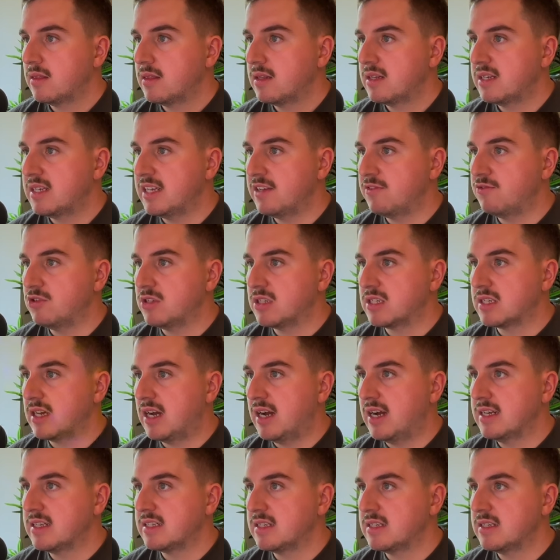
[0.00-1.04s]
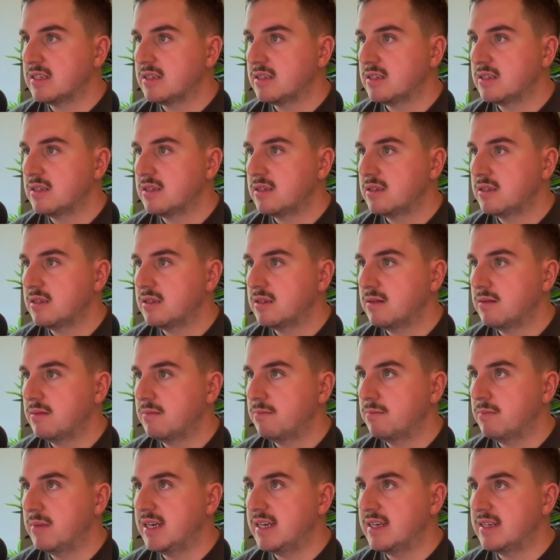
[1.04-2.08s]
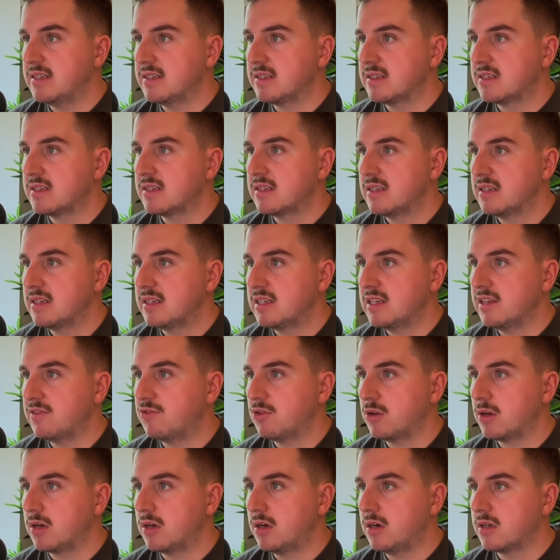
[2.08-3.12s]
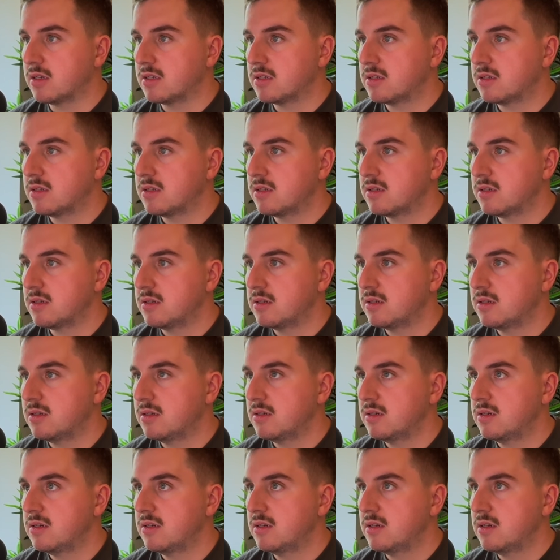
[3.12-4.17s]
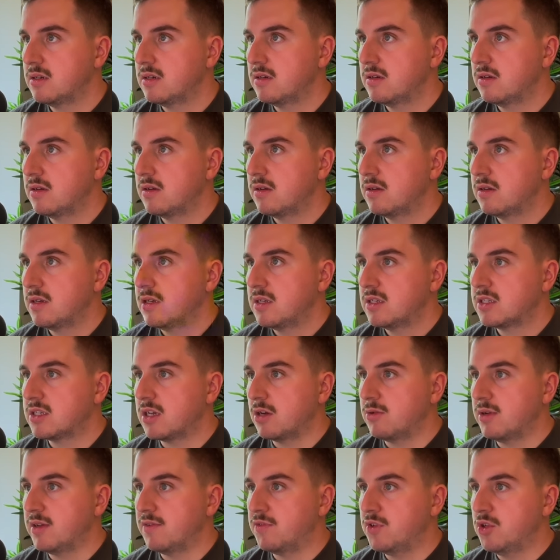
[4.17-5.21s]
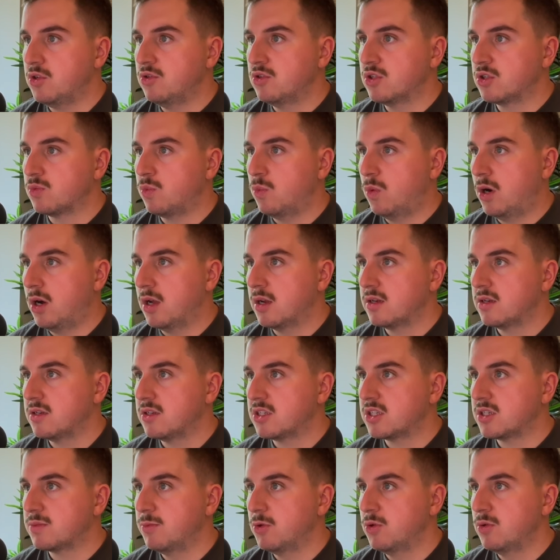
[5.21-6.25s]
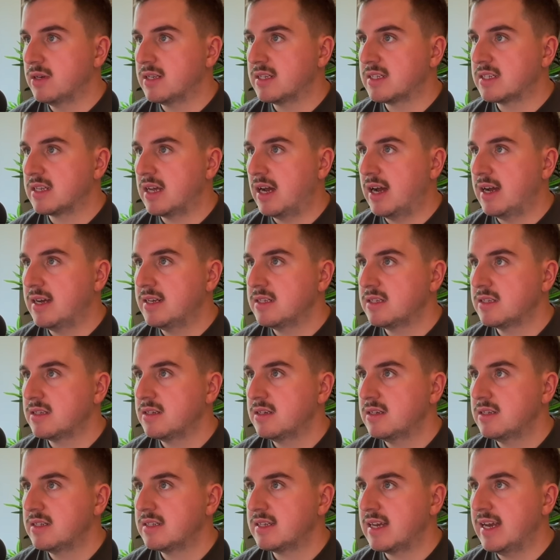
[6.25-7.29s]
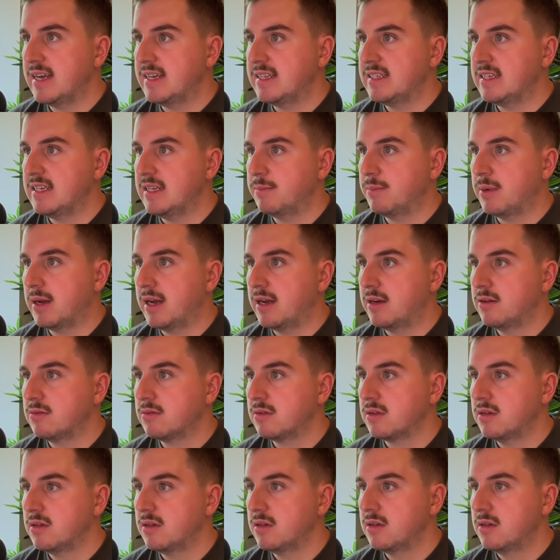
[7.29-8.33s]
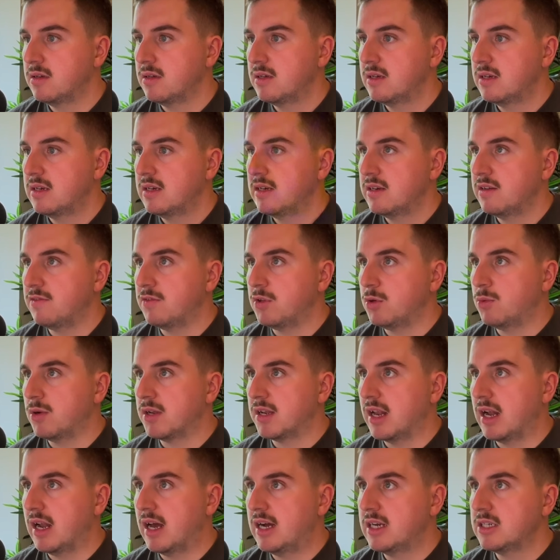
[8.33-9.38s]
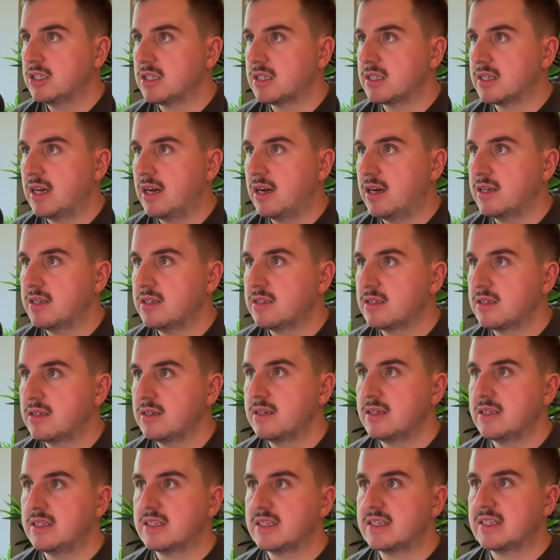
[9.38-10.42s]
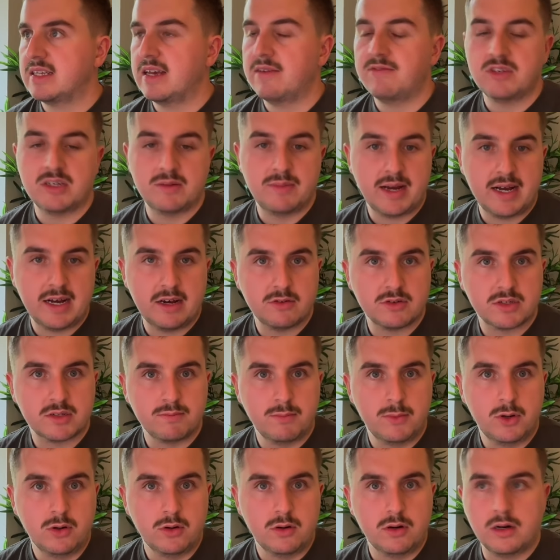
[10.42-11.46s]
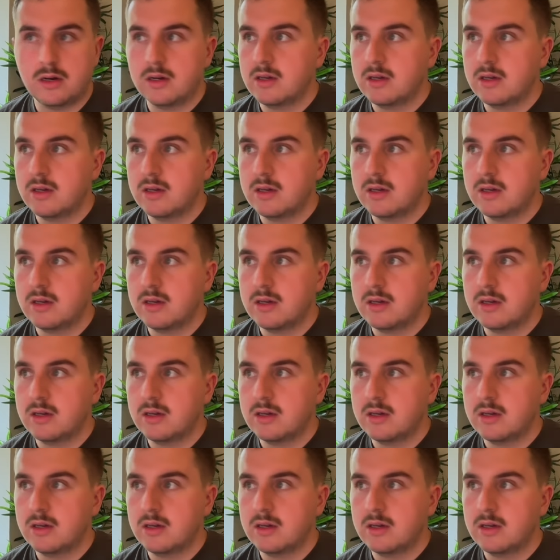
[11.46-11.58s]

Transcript: Different sizes means different costs. So if you just want the smallest size, it's £18. If you want the largest size, it's £7 more.